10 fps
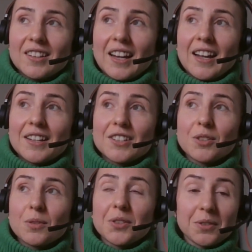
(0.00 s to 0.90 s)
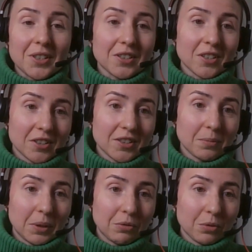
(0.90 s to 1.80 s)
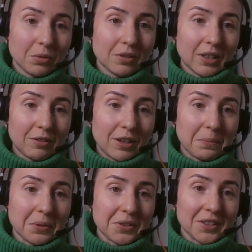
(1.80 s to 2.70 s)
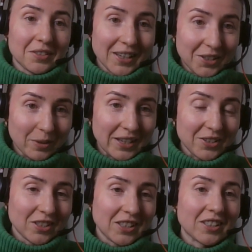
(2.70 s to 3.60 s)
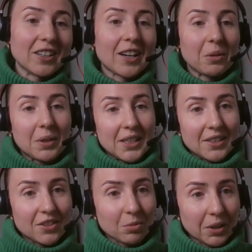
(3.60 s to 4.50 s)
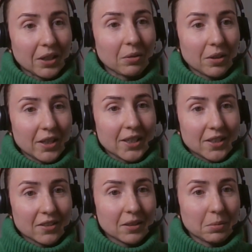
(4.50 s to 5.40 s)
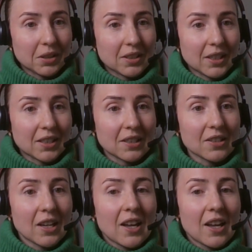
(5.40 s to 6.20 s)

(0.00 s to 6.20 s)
And so as soon as I started my role at Ramble as a graduate engineer, I went into working with the existing buildings.